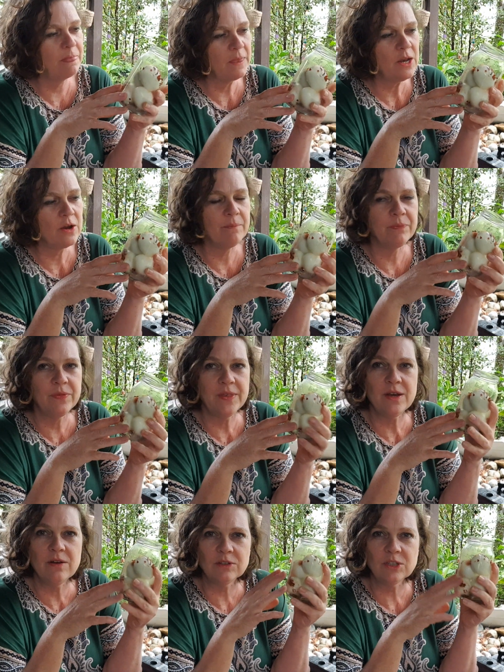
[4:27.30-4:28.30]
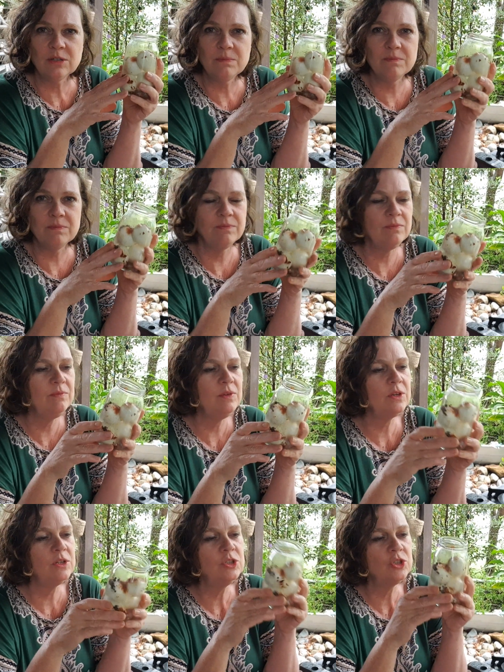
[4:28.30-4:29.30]
they're not to,
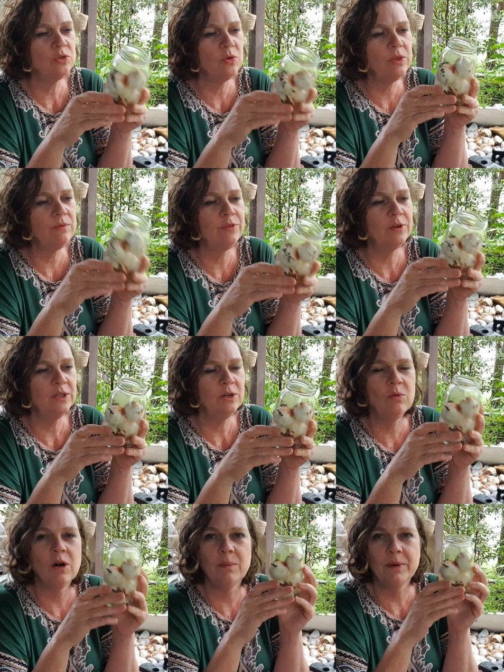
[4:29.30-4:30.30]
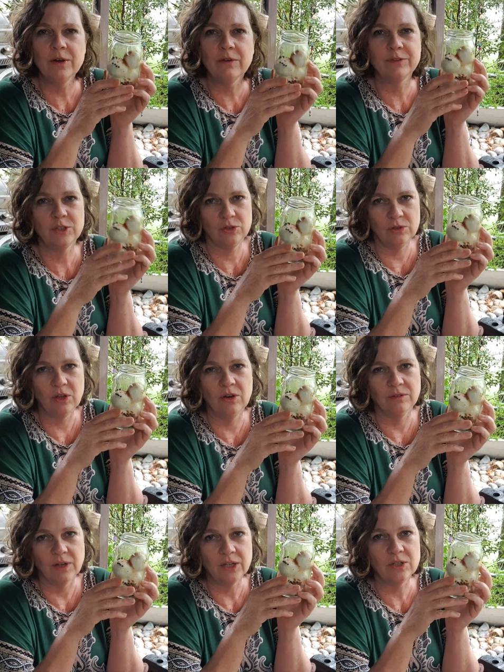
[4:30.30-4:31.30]
you can store them for a little while, but not for too
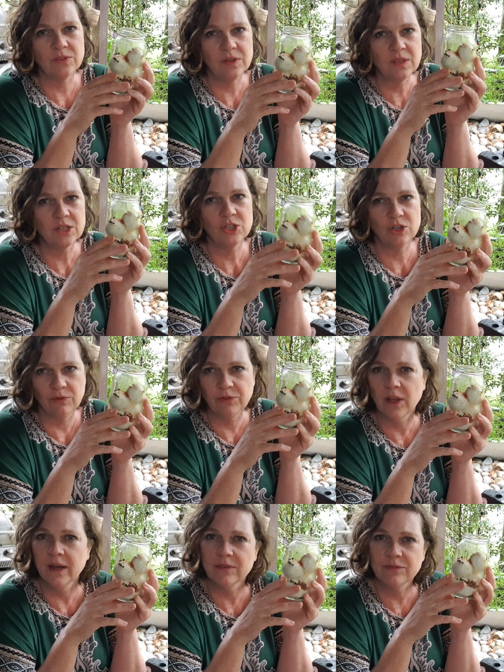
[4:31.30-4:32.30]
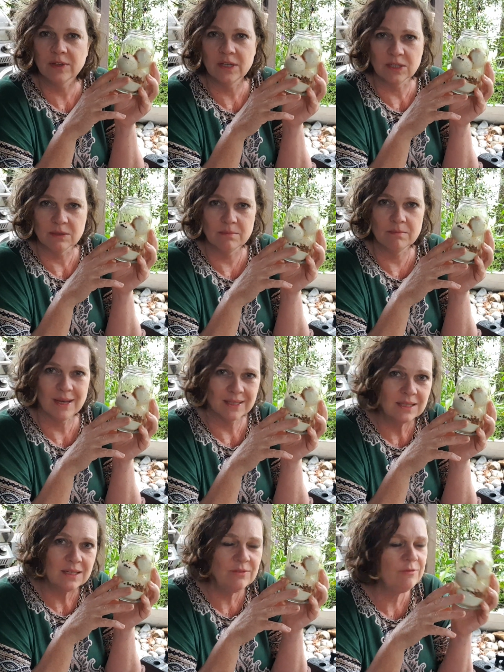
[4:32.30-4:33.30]
long. I don't think their shelf life is
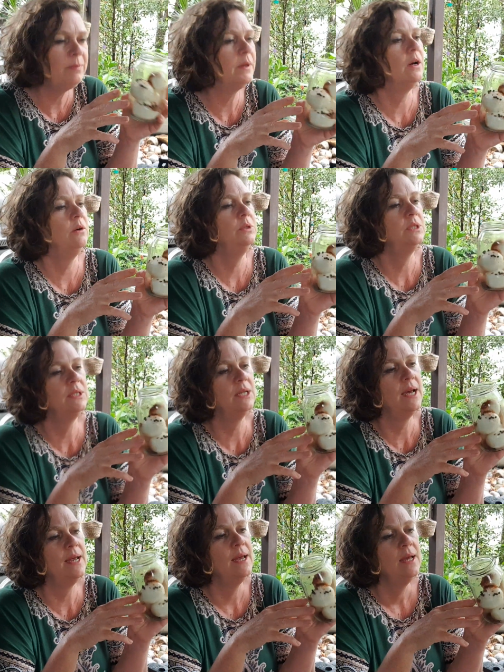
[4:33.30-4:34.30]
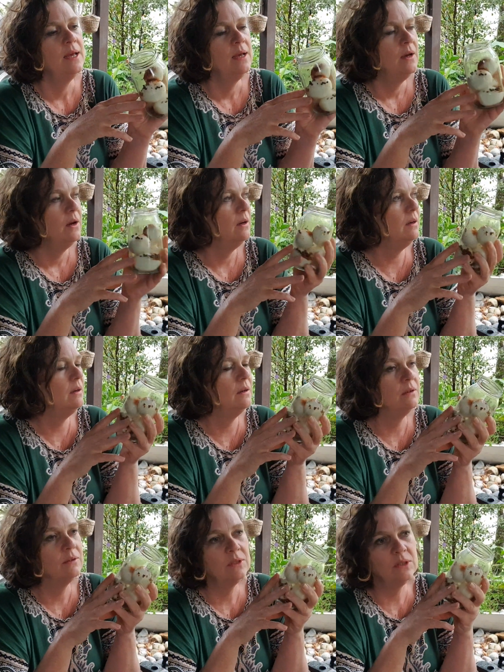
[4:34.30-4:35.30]
massive, but I would say, oh
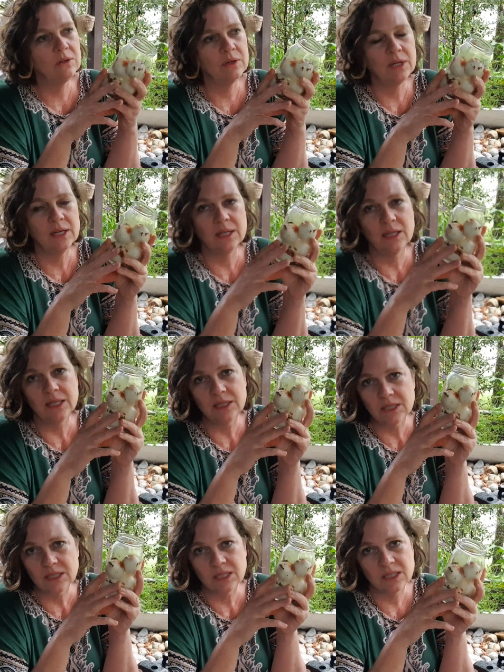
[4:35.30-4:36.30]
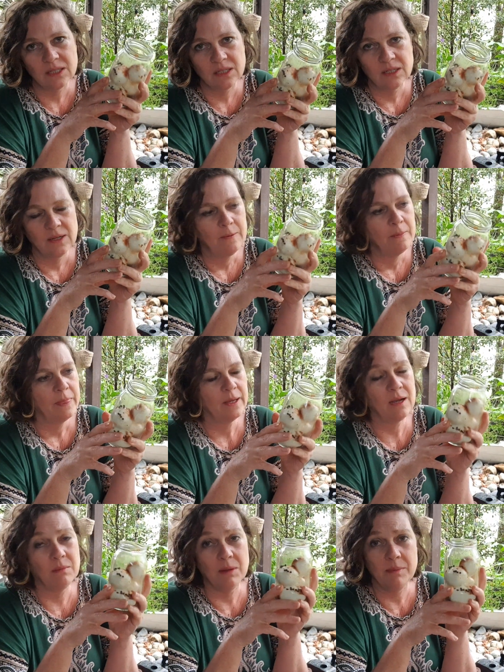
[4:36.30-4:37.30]
God, at least a
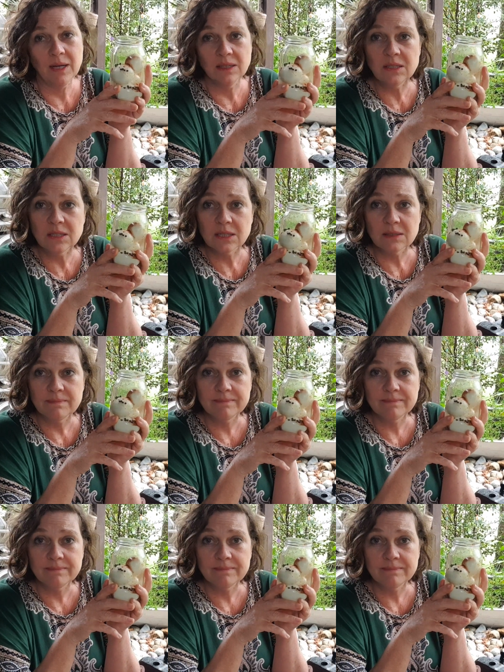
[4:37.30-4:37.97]
couple of months.